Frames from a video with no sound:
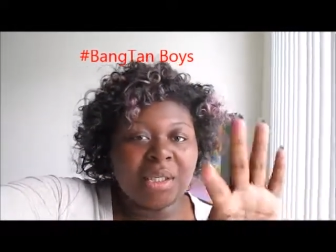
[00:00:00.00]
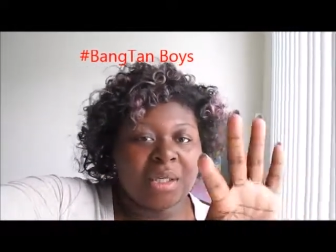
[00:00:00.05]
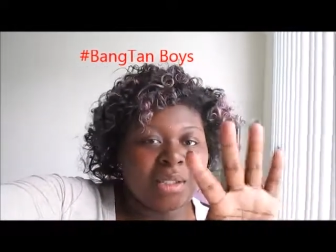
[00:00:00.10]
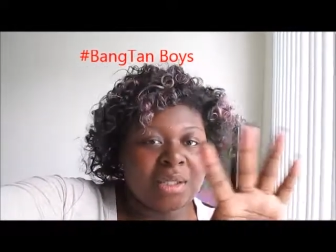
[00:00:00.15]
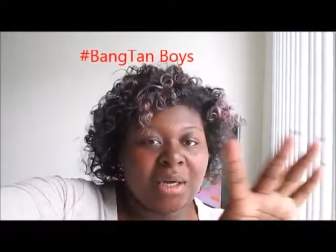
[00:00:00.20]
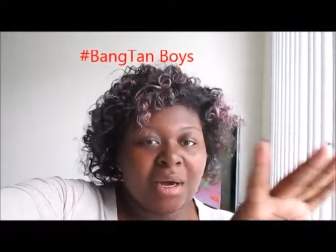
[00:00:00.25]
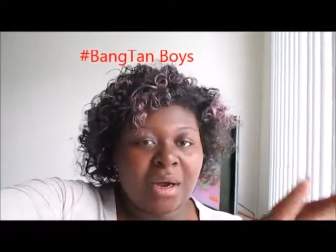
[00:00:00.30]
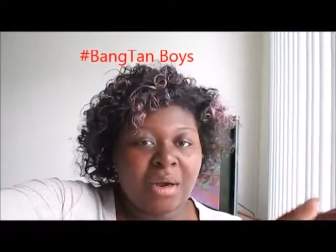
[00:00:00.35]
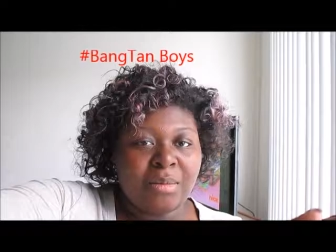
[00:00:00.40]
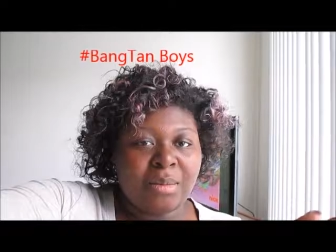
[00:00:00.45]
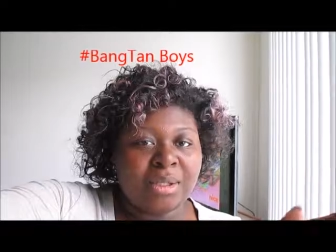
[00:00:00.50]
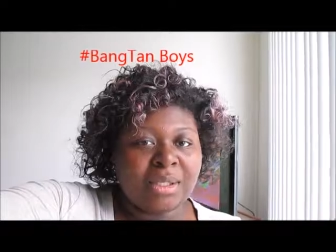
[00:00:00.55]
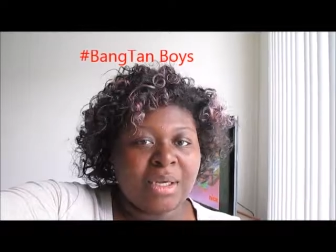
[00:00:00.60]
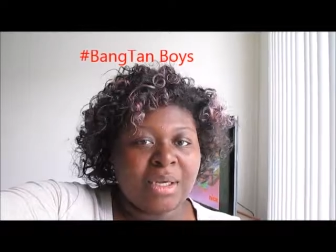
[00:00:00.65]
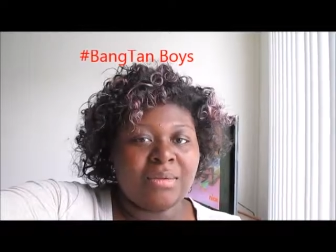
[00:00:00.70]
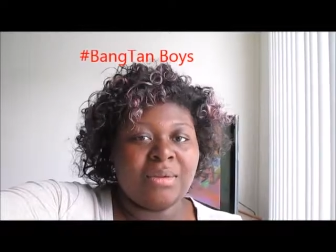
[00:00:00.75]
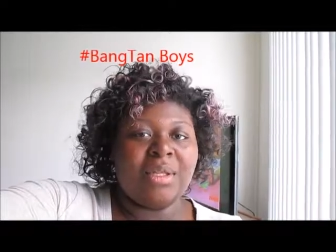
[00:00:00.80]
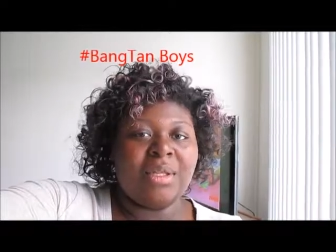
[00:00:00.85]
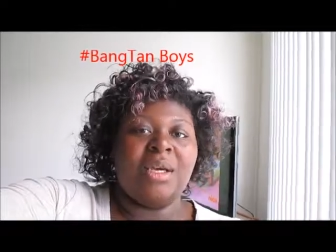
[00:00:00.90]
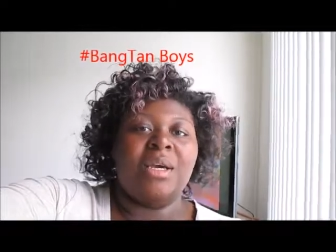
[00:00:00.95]
S armies
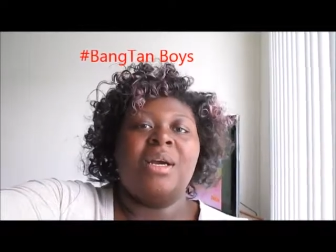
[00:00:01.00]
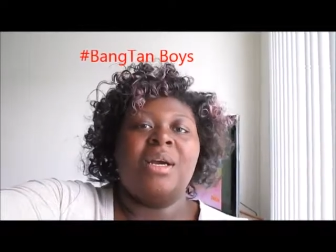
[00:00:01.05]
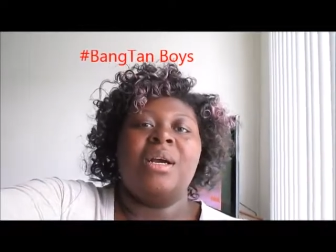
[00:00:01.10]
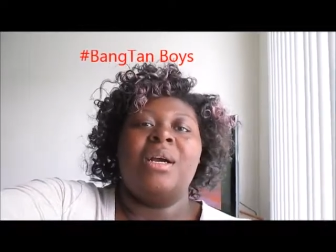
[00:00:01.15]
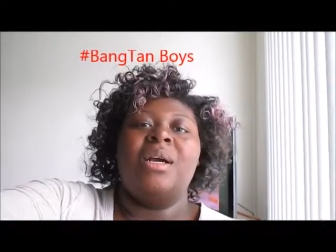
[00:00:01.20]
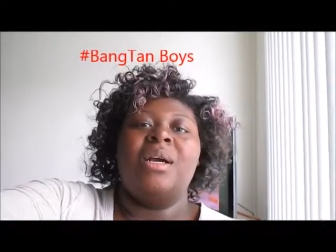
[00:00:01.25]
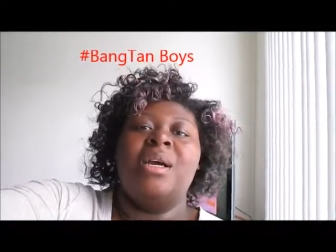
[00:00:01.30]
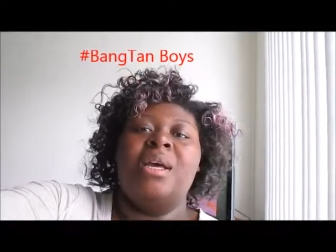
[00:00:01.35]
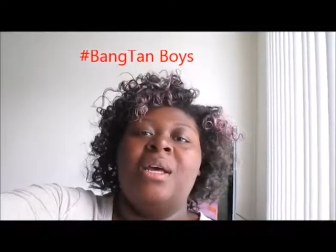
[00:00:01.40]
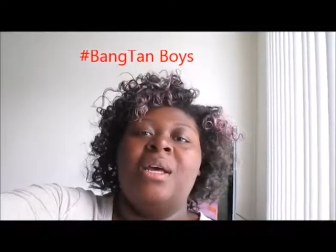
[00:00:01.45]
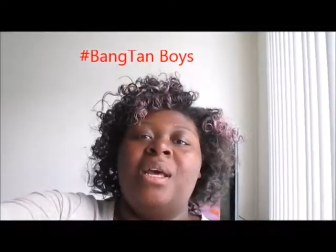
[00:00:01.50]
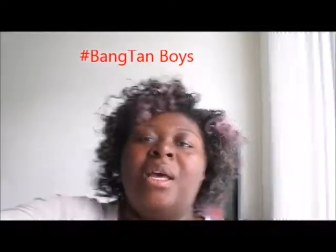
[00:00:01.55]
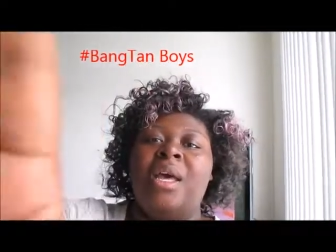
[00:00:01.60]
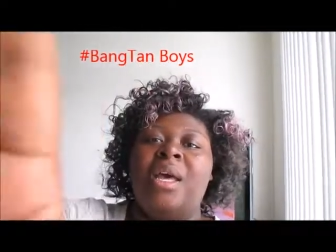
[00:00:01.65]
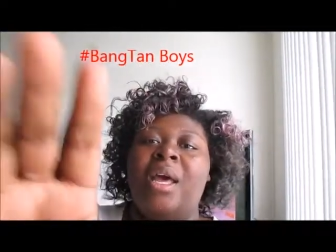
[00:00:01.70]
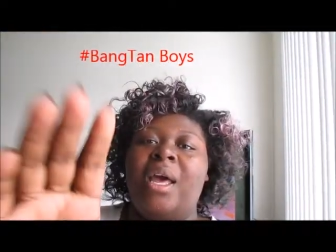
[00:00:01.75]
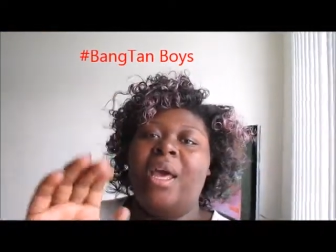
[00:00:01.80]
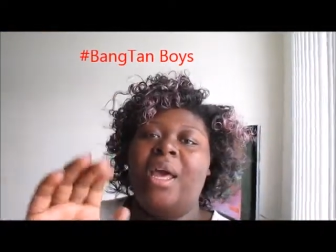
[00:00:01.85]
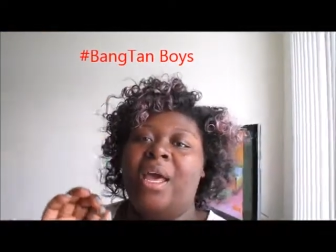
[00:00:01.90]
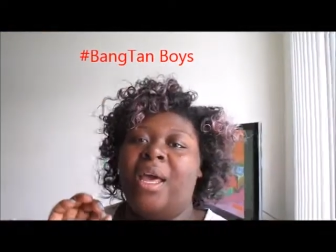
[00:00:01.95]
out there.
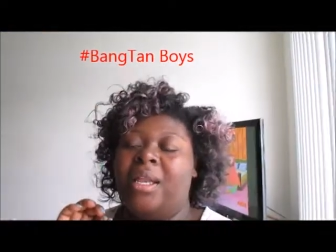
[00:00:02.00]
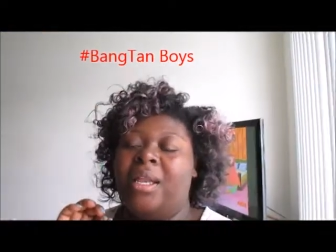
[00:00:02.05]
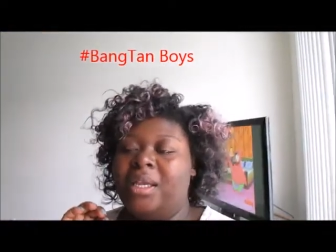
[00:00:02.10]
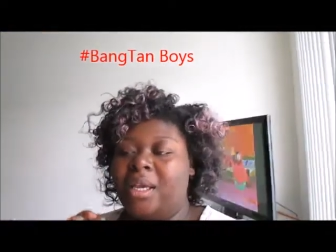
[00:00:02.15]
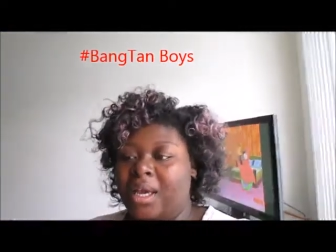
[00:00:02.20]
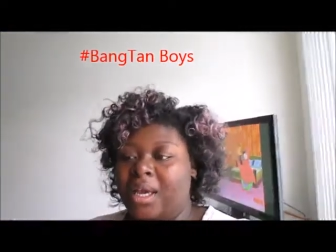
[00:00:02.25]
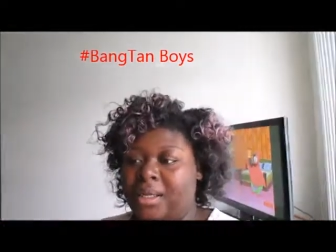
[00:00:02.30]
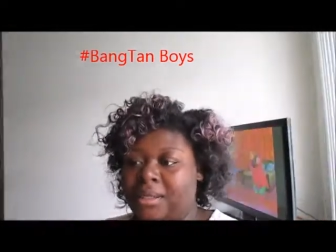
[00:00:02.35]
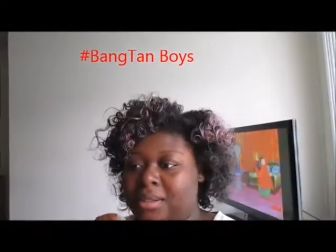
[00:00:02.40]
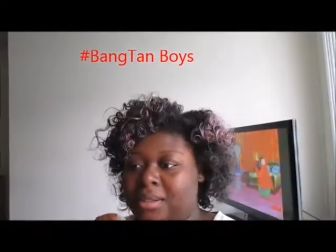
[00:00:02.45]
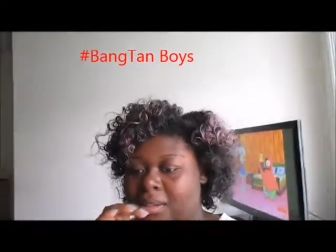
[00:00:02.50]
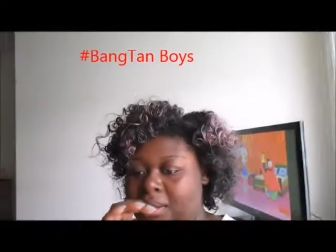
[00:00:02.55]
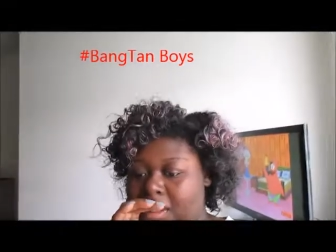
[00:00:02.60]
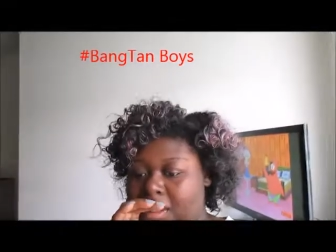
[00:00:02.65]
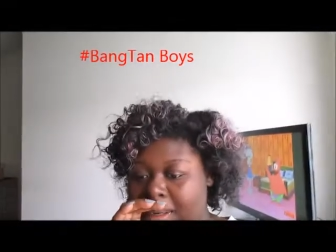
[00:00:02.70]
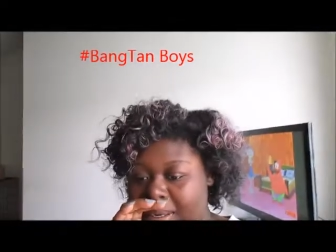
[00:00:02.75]
And yes,